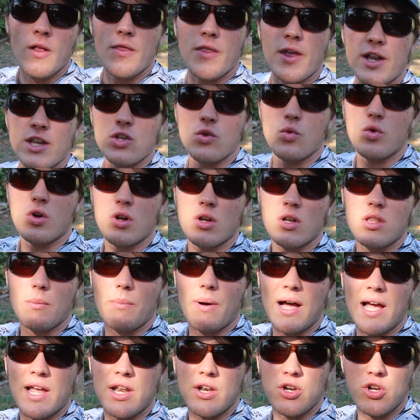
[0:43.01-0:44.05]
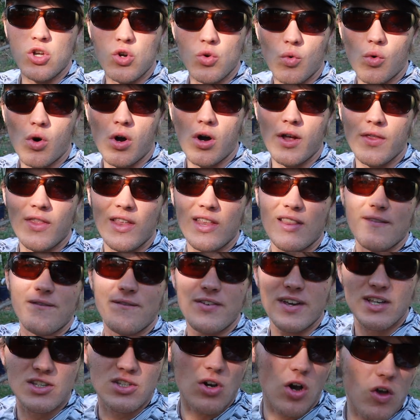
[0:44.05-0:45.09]
than you would to buy a new one than to
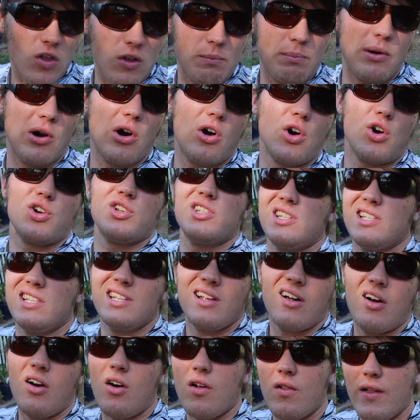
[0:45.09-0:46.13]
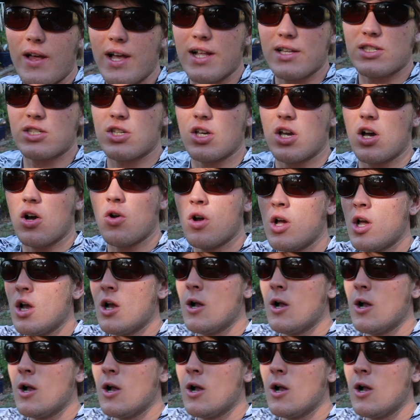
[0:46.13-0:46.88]
fix all the parts and all that. So